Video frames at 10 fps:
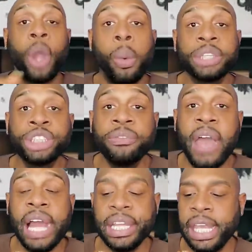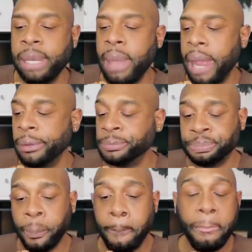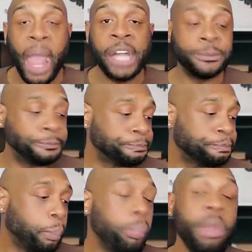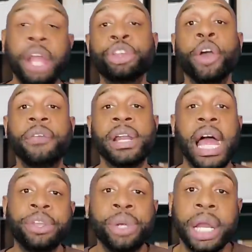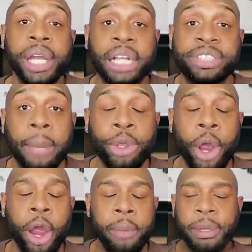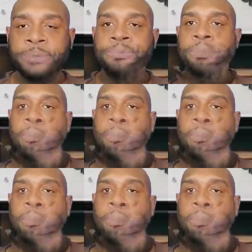When you finally get it, baby, you feel like you done done something. You heard me.